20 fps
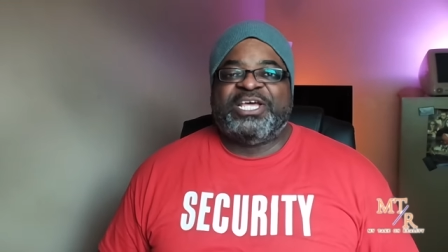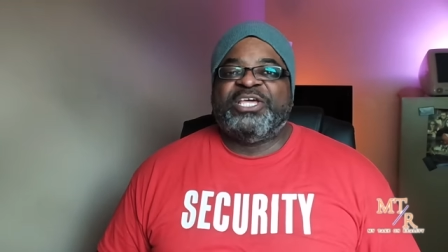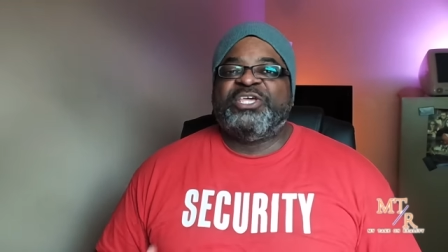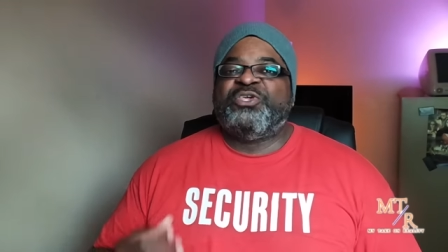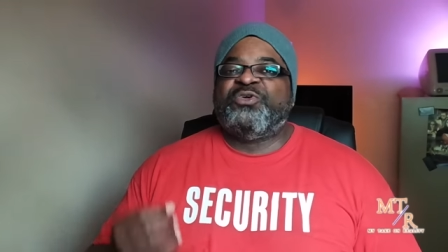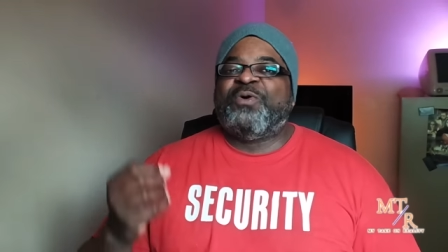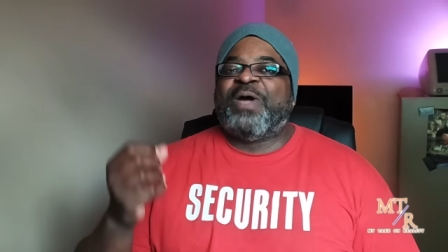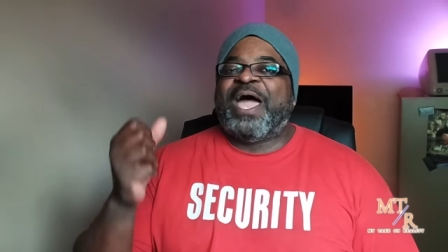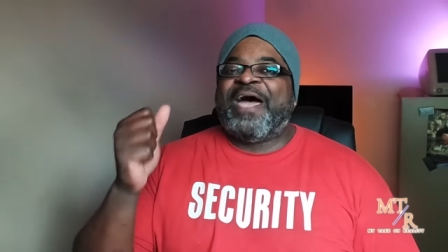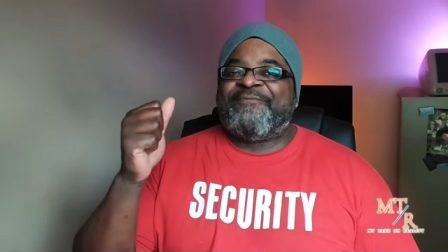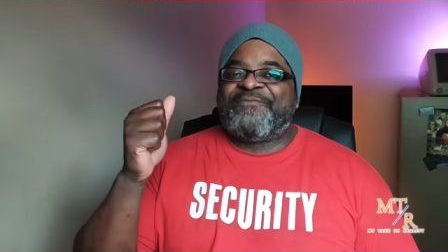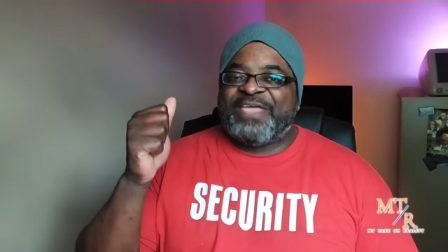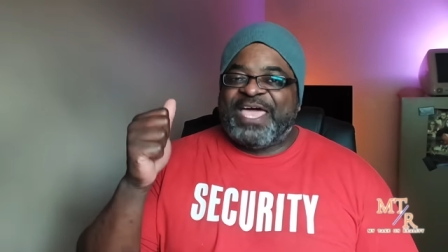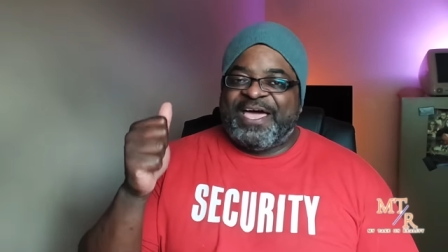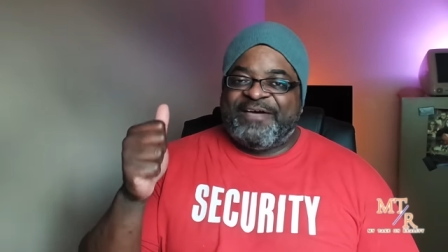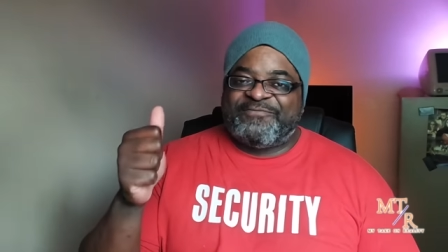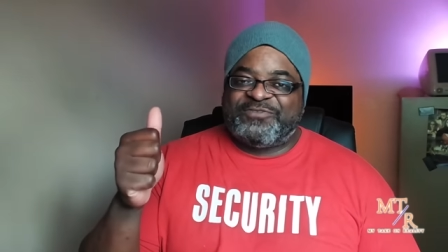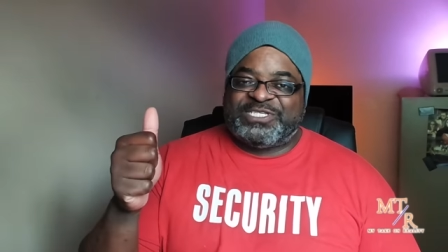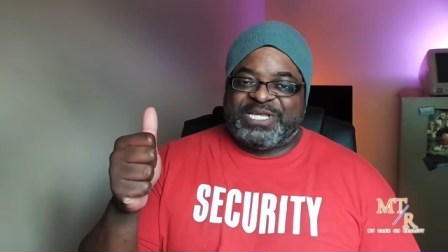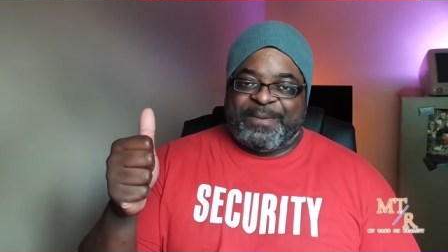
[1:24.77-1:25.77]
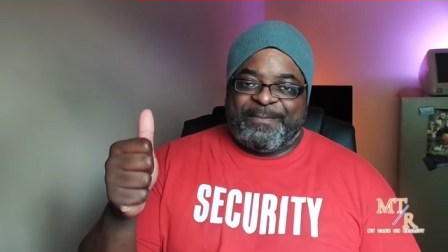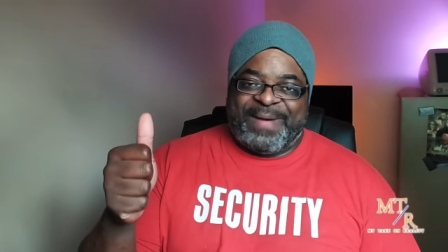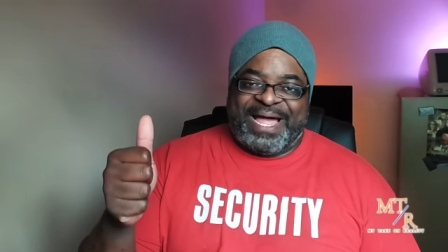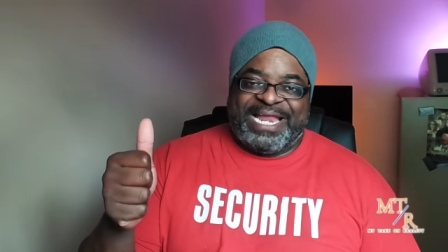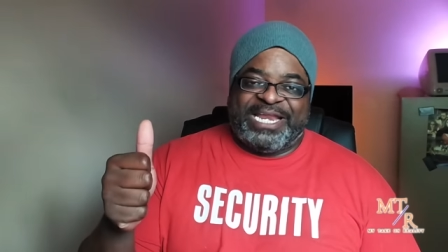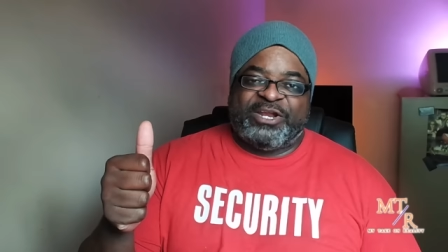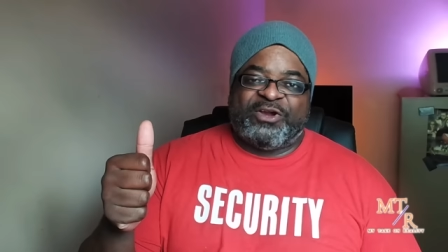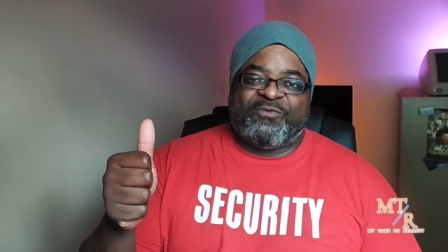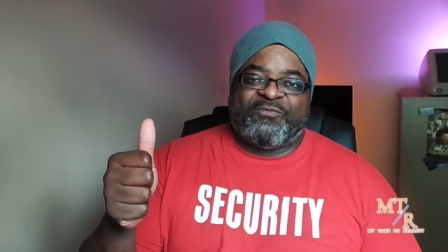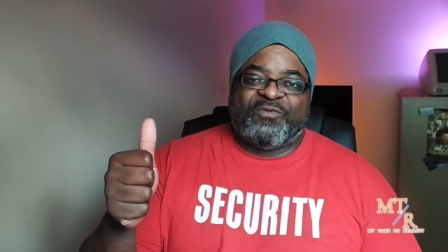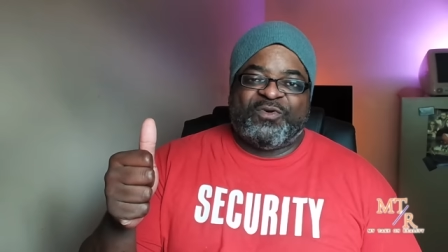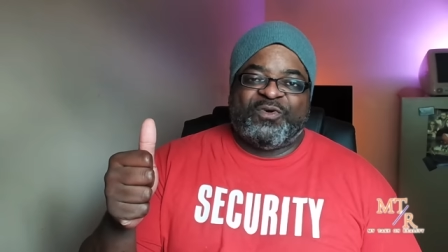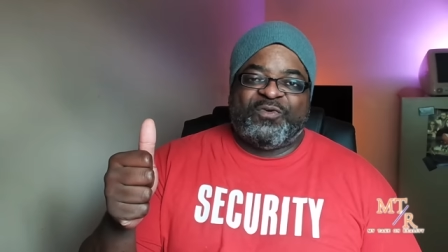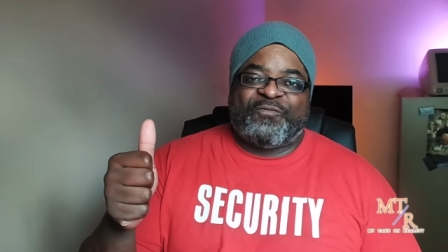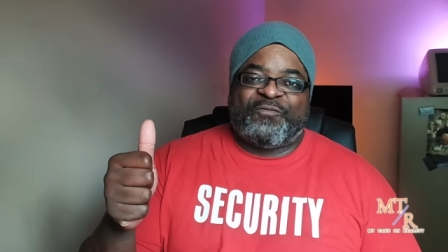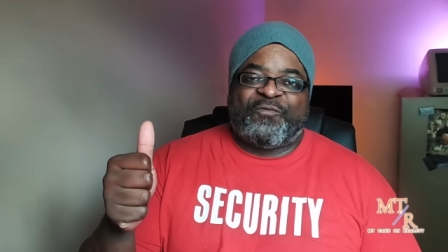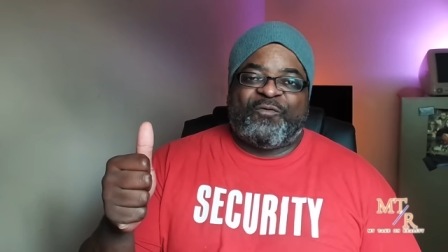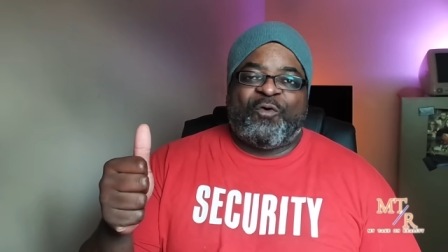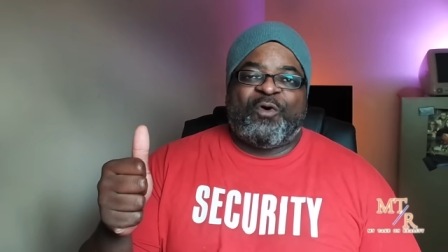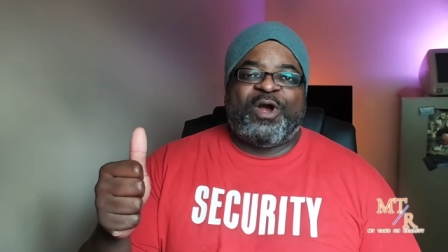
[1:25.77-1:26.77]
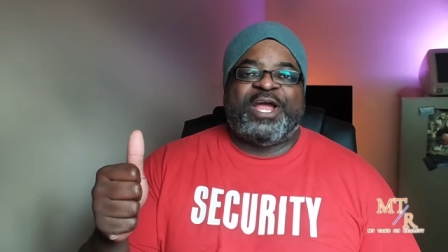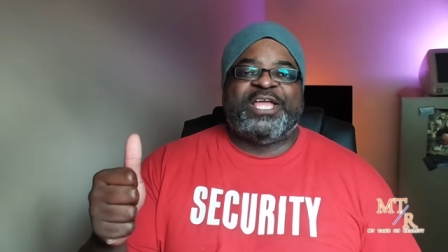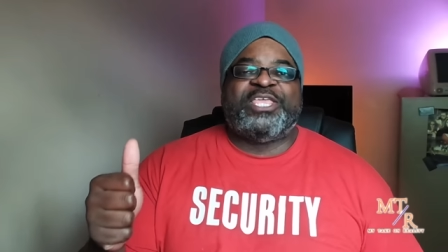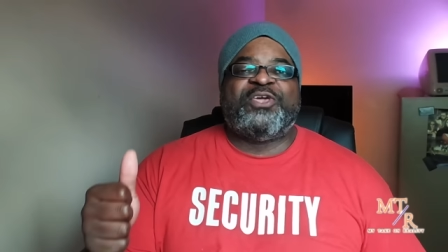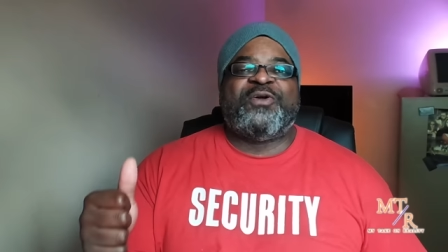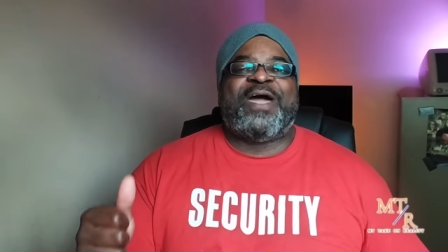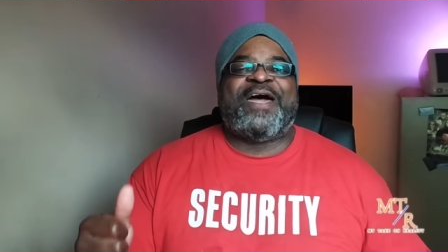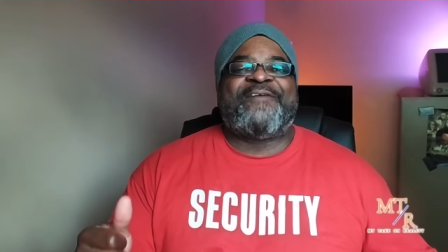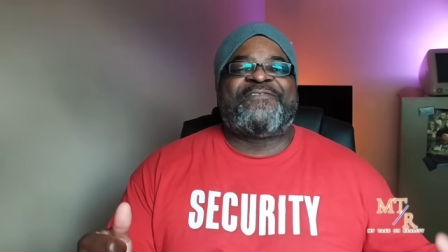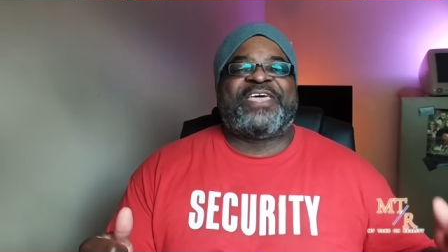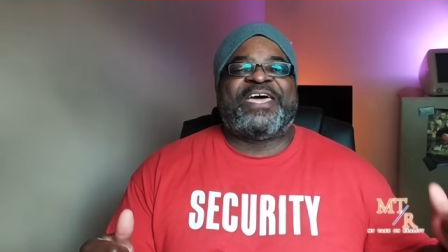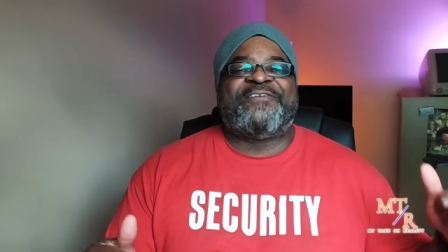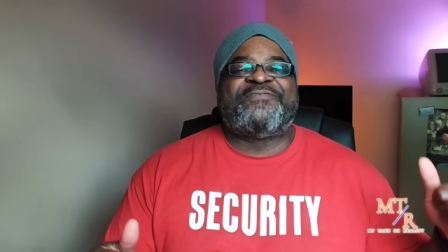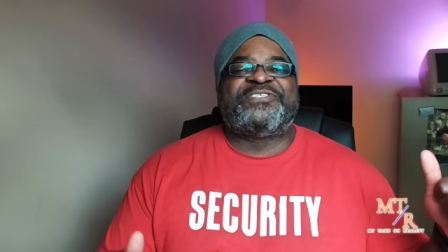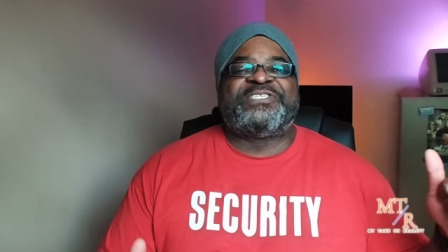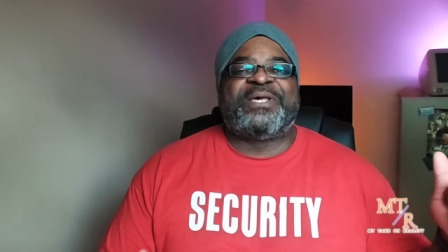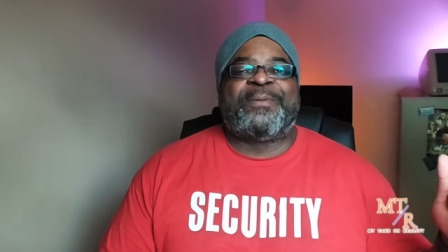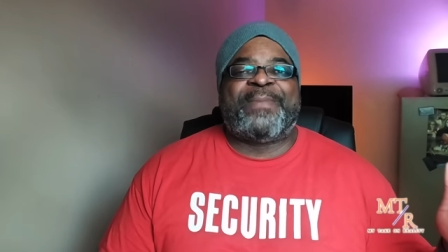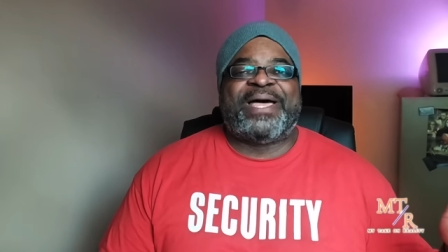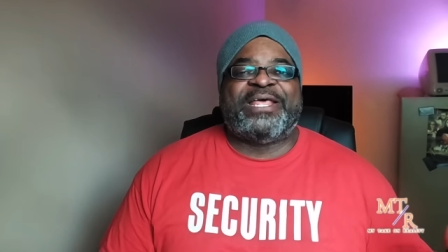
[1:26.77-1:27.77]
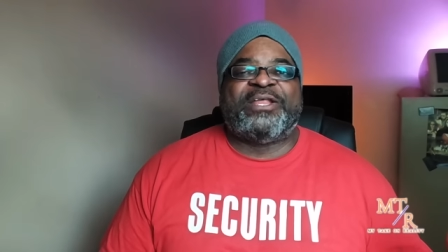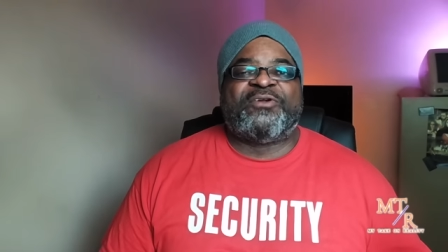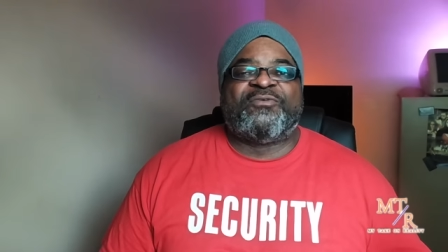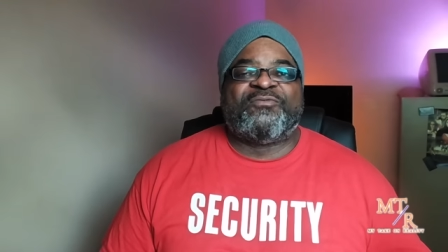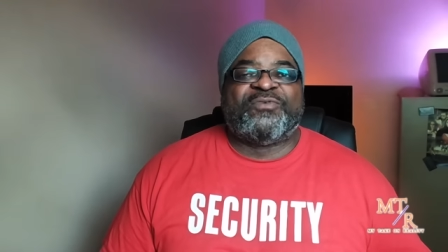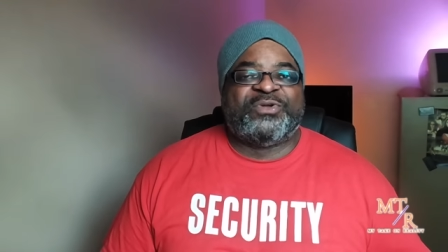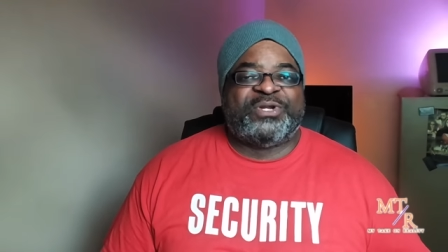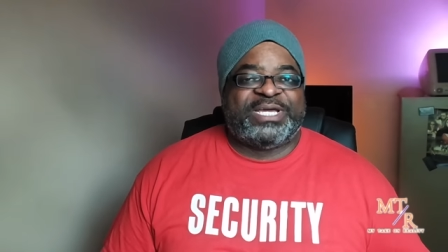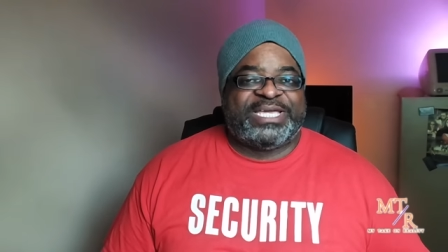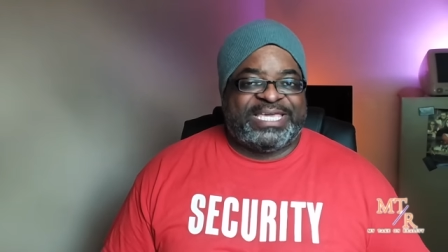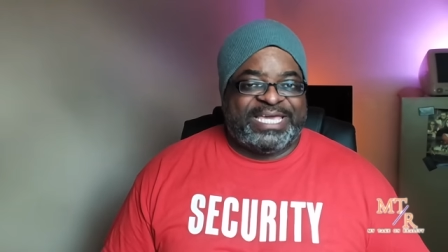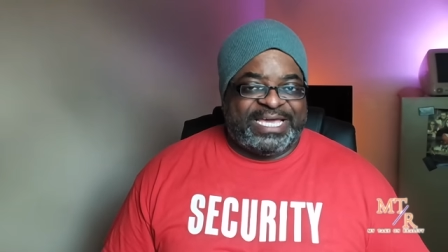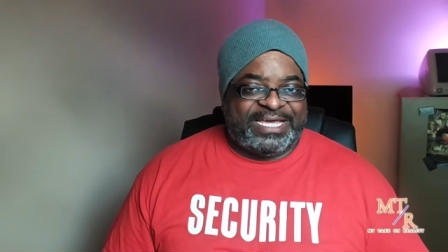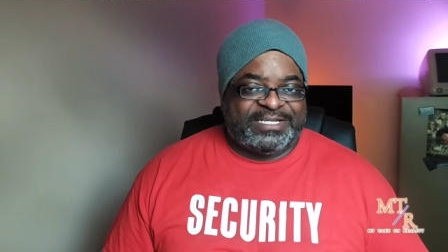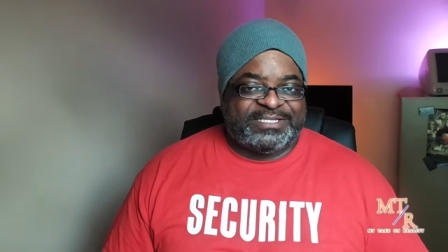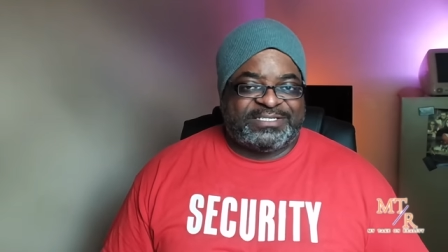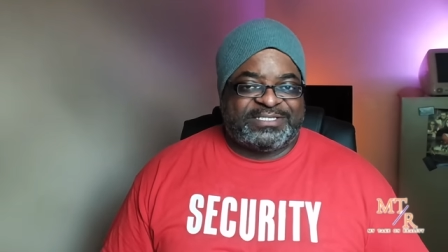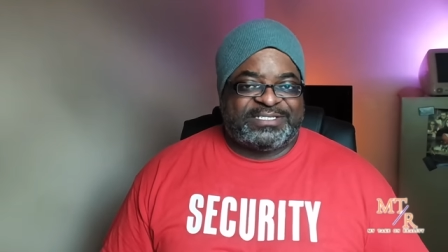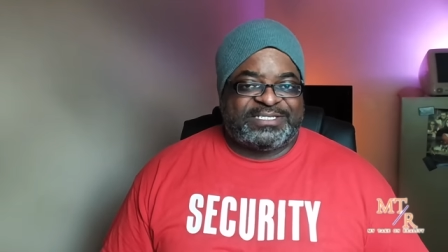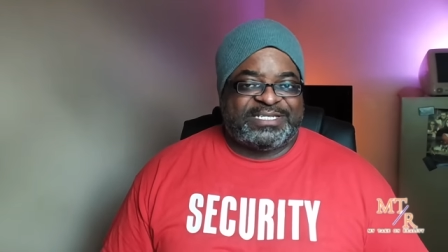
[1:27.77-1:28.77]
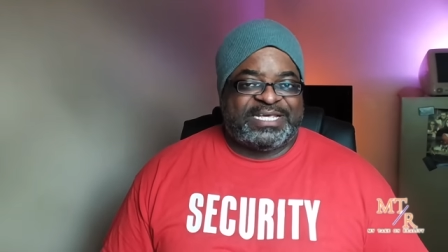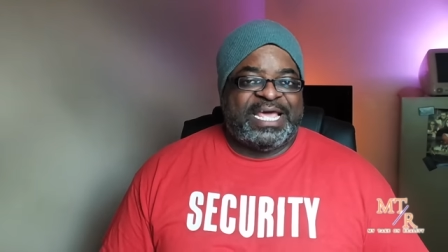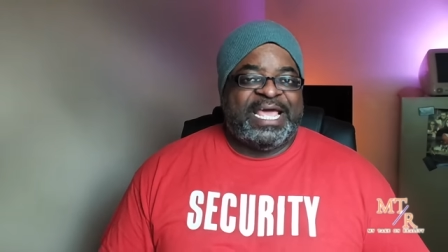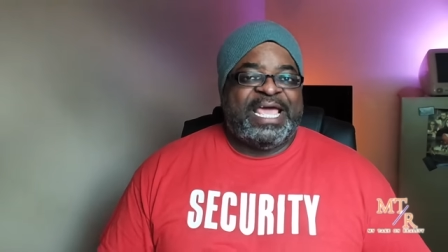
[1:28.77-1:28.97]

You have to have somebody to root for and you have to have somebody to root against.